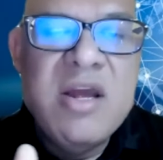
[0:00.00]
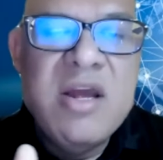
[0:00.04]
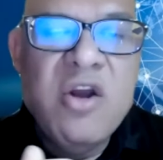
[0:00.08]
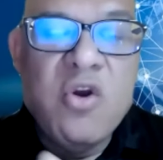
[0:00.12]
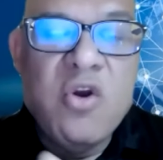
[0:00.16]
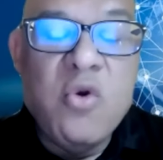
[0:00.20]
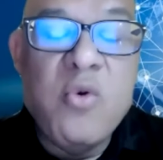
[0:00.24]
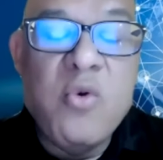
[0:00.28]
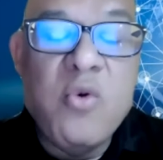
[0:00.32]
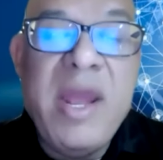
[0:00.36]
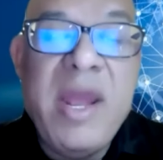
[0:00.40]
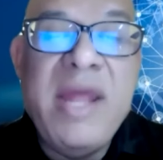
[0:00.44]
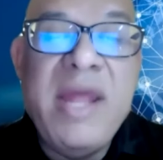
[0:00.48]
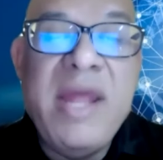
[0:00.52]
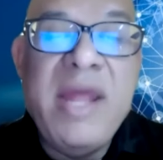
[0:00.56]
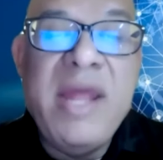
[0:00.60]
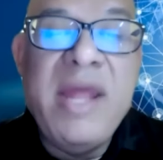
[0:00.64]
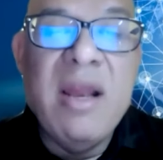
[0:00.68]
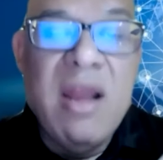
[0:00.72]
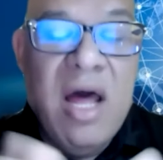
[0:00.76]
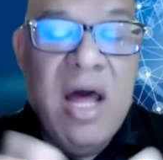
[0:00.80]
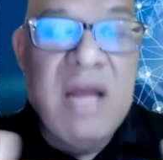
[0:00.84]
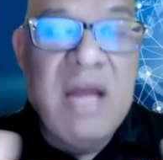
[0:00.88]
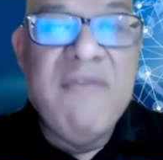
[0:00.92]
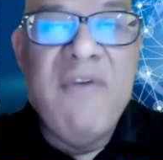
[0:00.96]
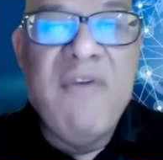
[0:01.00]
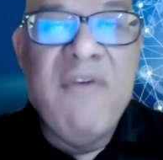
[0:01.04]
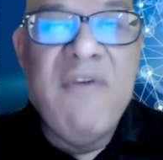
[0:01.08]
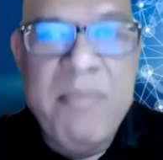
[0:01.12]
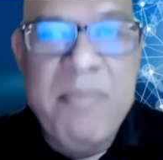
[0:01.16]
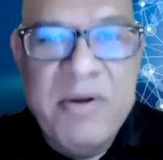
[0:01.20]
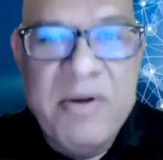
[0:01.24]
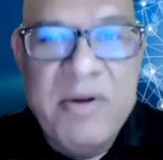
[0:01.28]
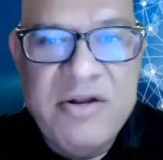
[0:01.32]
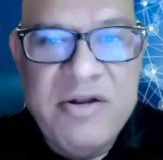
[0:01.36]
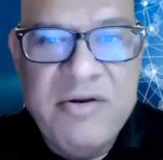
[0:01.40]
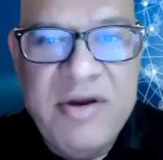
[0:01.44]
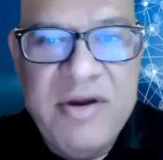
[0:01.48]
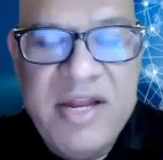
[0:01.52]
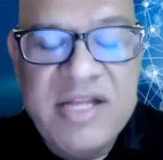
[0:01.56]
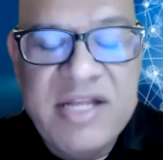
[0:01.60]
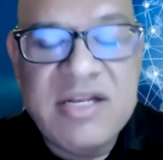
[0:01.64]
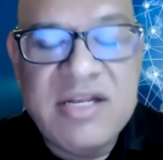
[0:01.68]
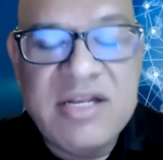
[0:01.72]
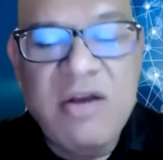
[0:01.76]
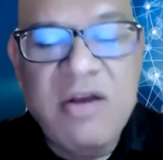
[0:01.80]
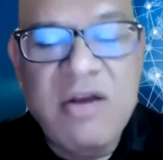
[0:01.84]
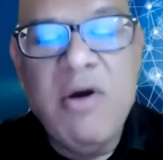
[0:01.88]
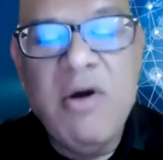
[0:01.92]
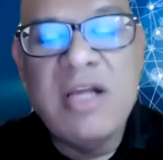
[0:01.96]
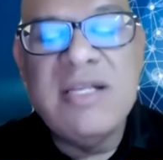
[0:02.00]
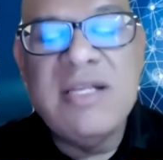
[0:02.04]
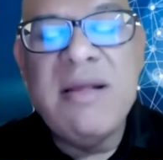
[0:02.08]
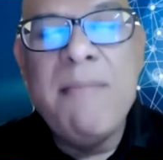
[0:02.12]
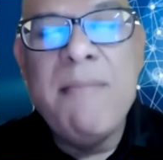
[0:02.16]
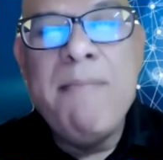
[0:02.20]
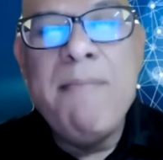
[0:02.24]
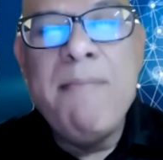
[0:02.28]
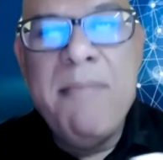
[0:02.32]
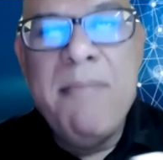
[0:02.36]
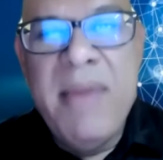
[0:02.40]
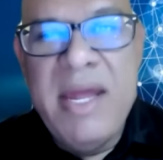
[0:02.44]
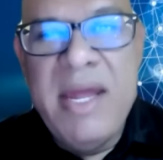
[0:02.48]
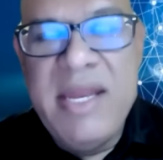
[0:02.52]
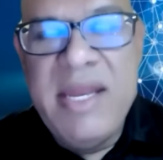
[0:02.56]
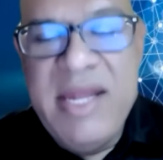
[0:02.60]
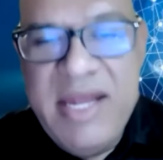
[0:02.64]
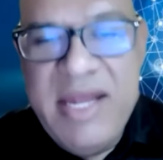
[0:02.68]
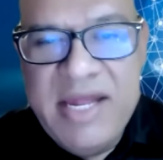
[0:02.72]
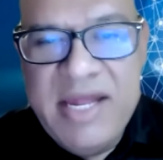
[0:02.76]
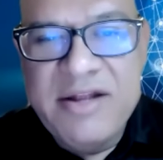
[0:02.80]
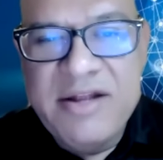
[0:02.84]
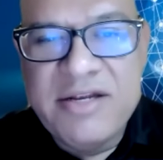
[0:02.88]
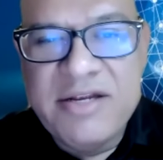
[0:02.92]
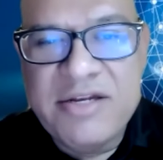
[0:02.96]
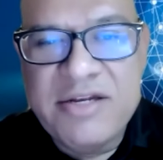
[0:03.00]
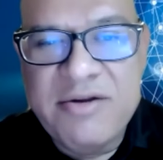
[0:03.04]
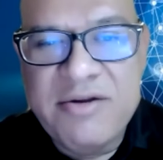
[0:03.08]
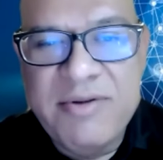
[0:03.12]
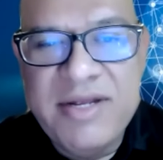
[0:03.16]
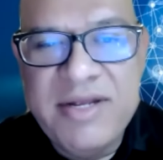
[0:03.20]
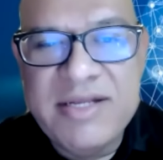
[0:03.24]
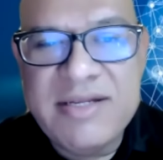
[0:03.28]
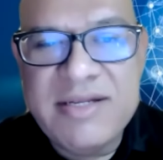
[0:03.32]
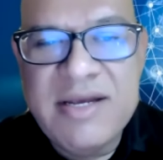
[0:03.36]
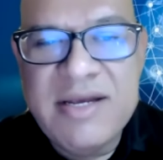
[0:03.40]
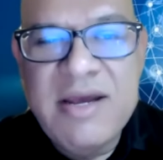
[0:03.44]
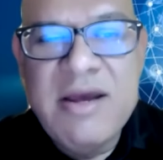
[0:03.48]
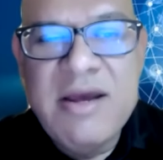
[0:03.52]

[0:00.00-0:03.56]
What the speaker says: created a lot of opportunities across many industries.